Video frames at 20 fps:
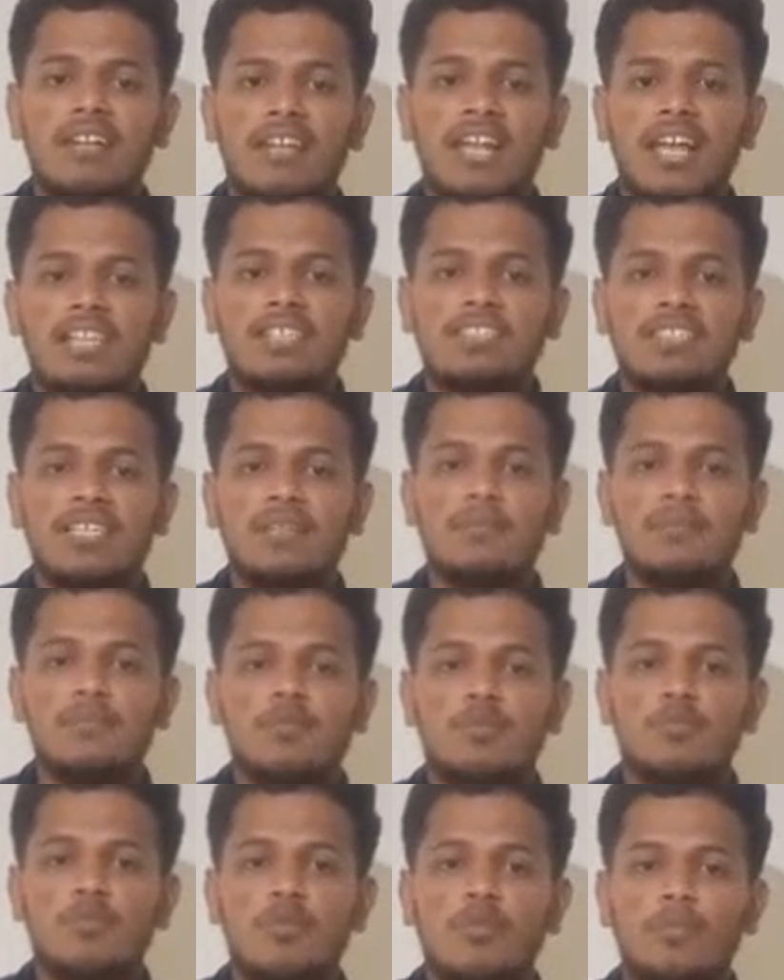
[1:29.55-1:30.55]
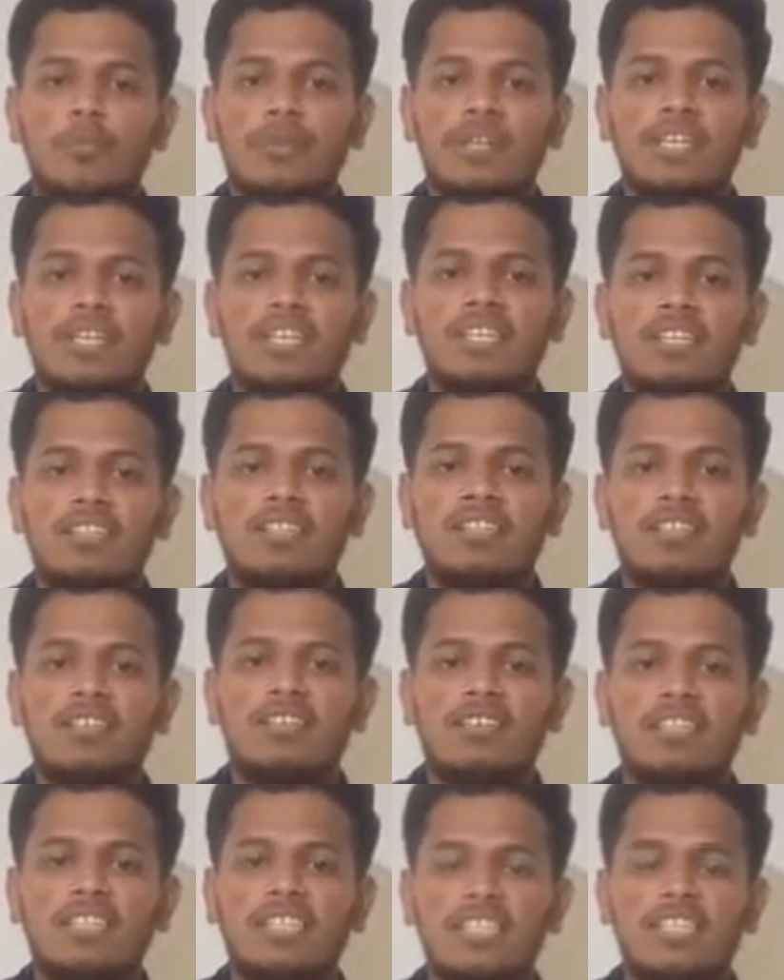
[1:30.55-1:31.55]
class name should begin the
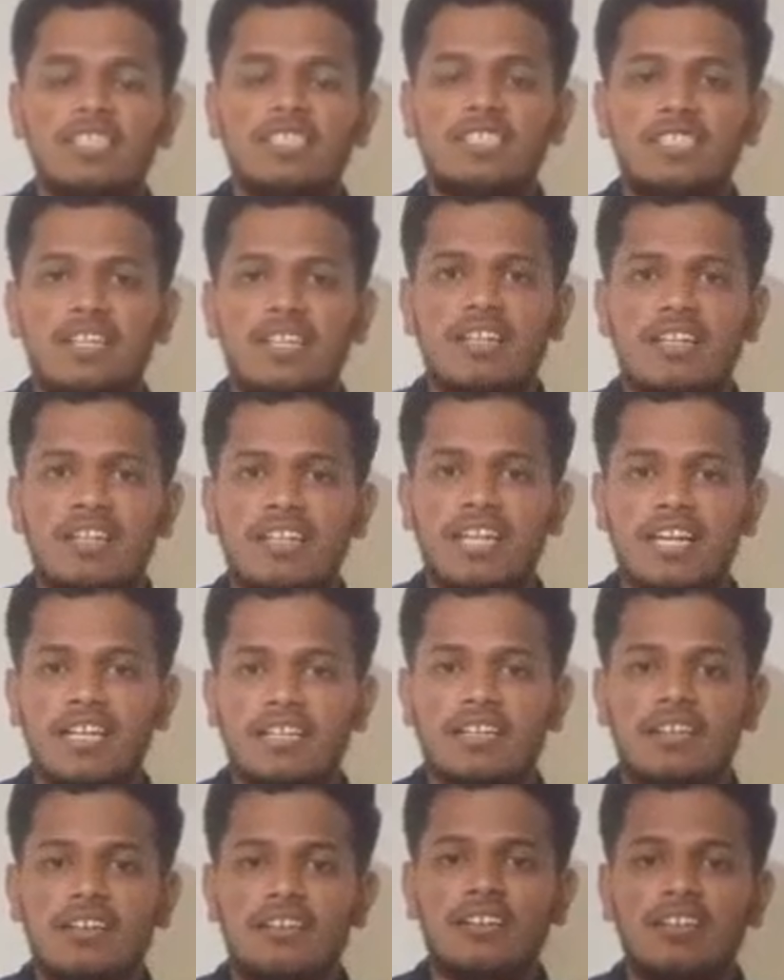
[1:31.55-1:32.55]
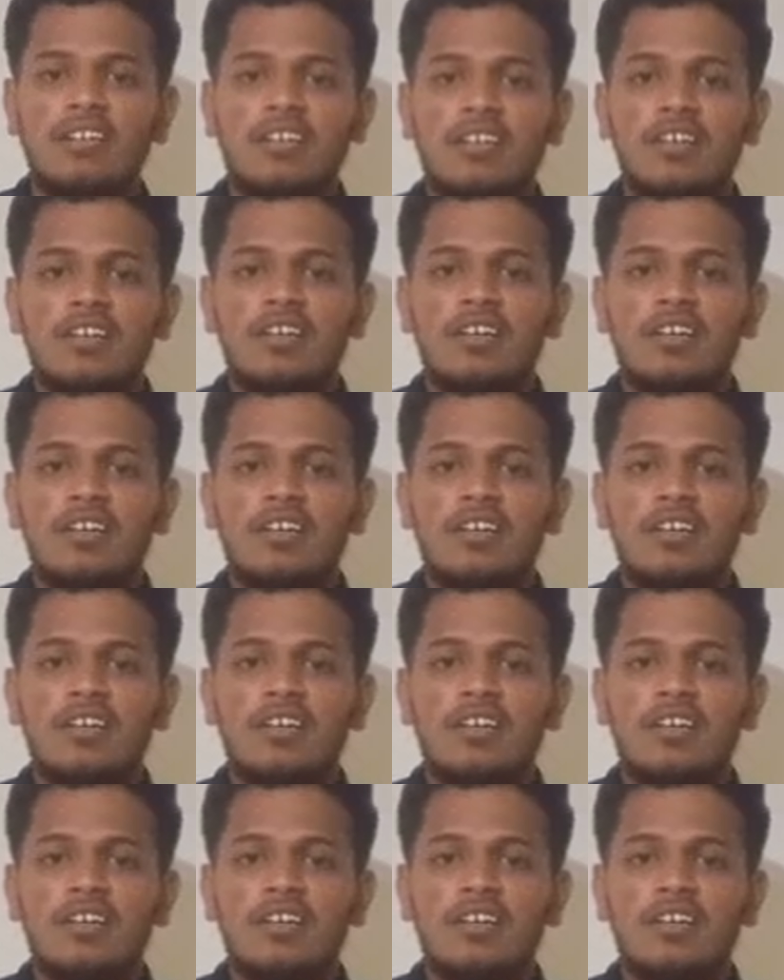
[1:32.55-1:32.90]
initial letter